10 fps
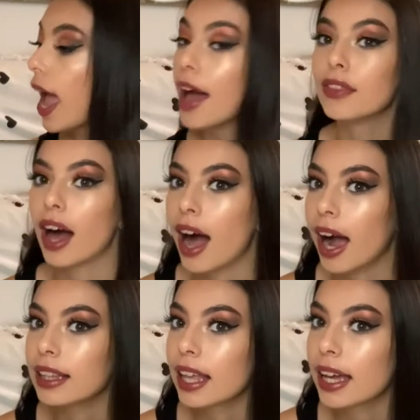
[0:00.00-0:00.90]
And the
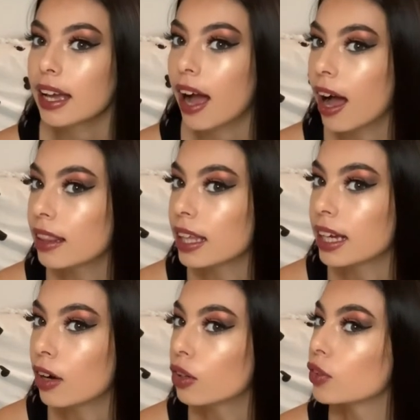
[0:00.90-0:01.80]
highlight, like
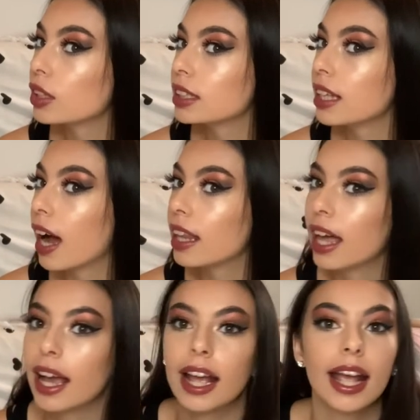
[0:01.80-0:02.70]
I don't know if you can see the
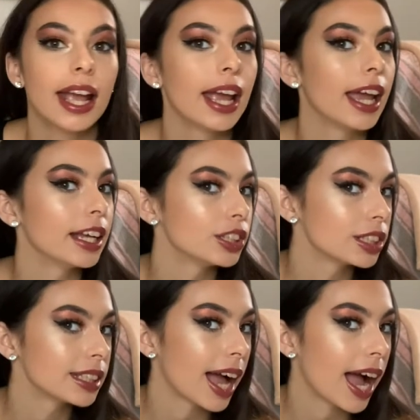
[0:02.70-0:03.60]
highlight, it
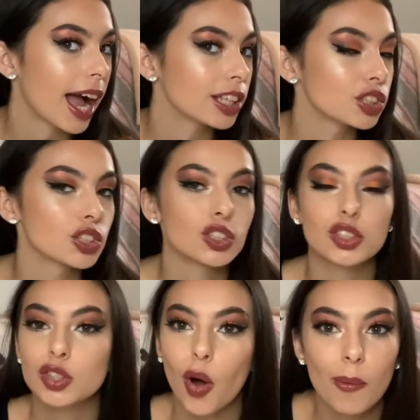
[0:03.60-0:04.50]
just adds
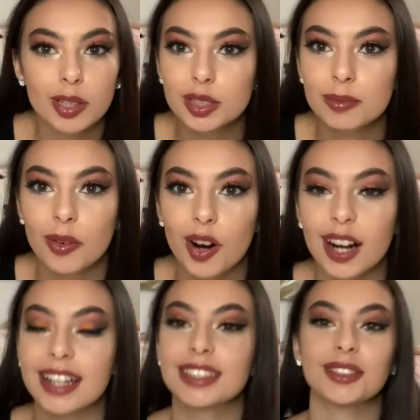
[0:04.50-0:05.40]
so much
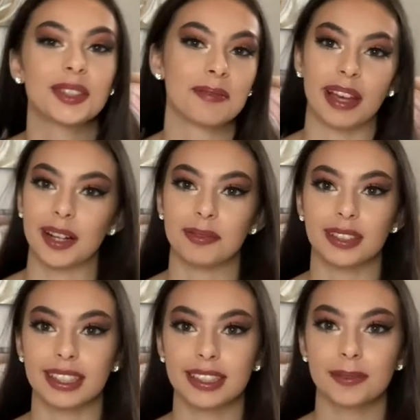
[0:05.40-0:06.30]
more to the makeup
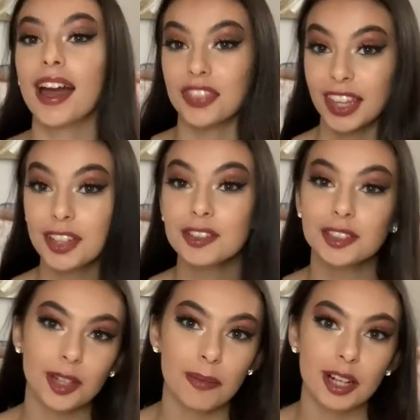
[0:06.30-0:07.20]
look. Thank you
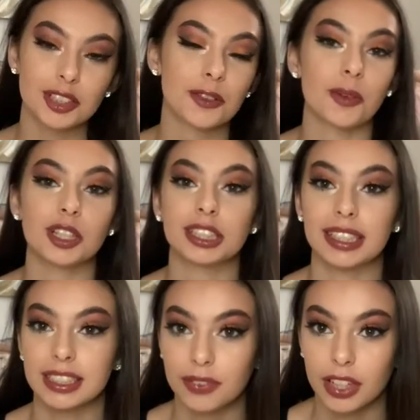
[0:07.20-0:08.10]
so much for watching
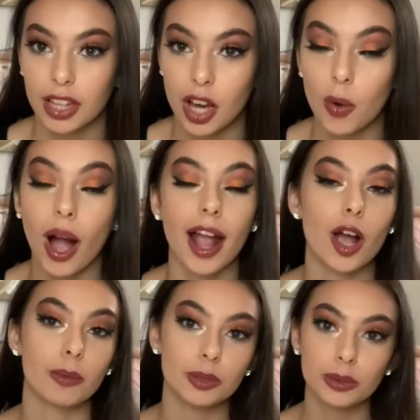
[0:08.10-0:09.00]
this video. I
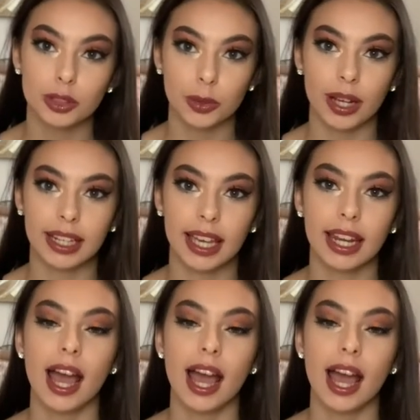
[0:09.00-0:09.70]
hope you enjoyed it.